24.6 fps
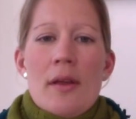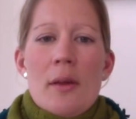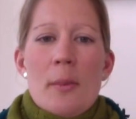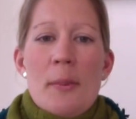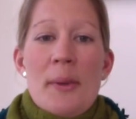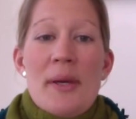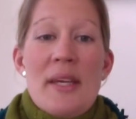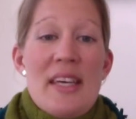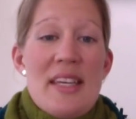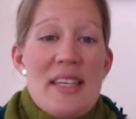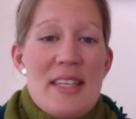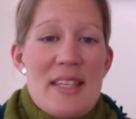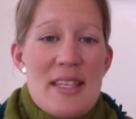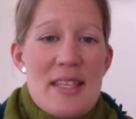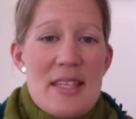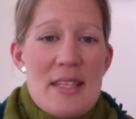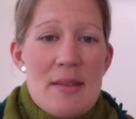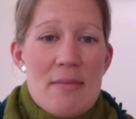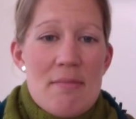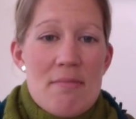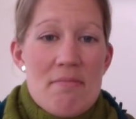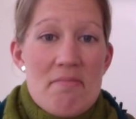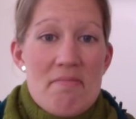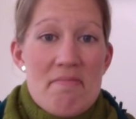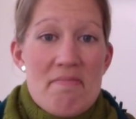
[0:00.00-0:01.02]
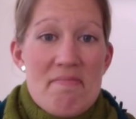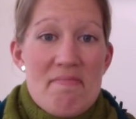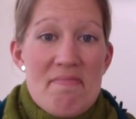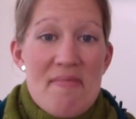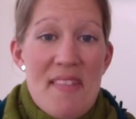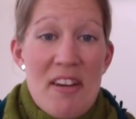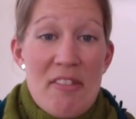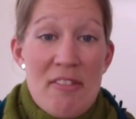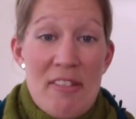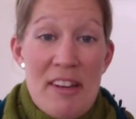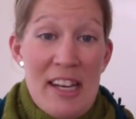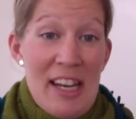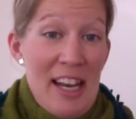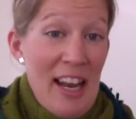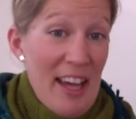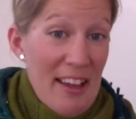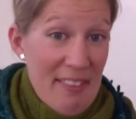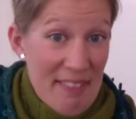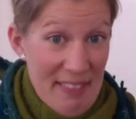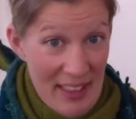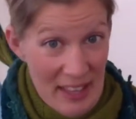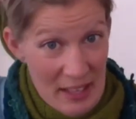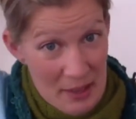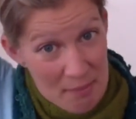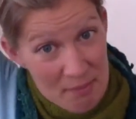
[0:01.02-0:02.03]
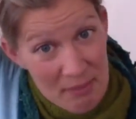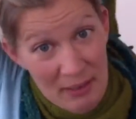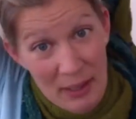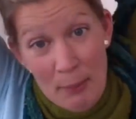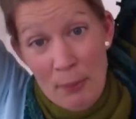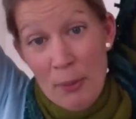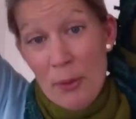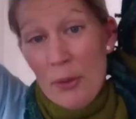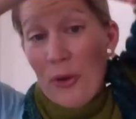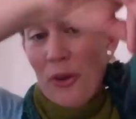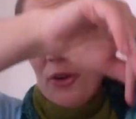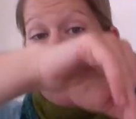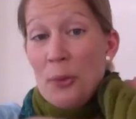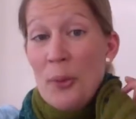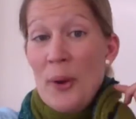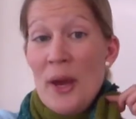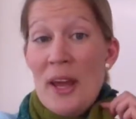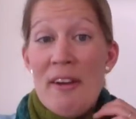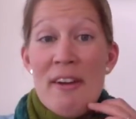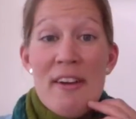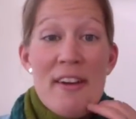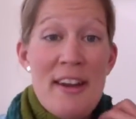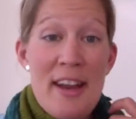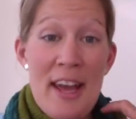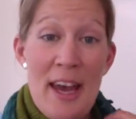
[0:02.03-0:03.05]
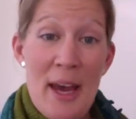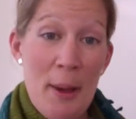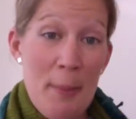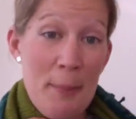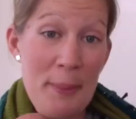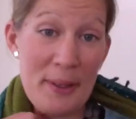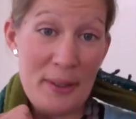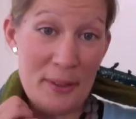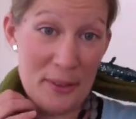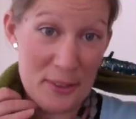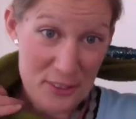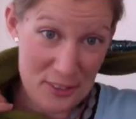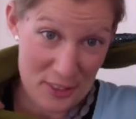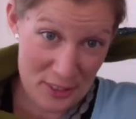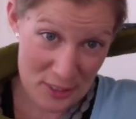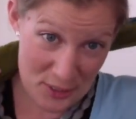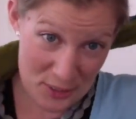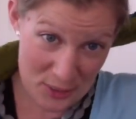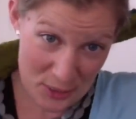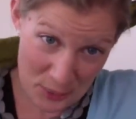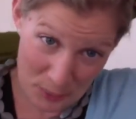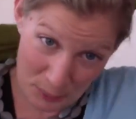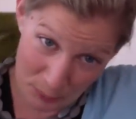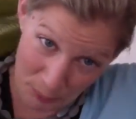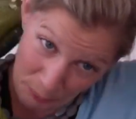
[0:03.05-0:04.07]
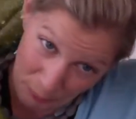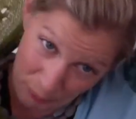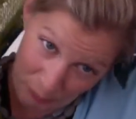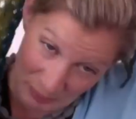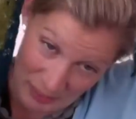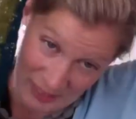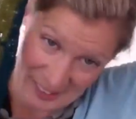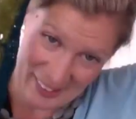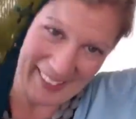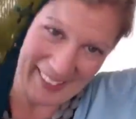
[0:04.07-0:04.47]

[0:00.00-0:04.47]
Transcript: But yes, I really like that, but I'm not going to wear it now because it's too warm.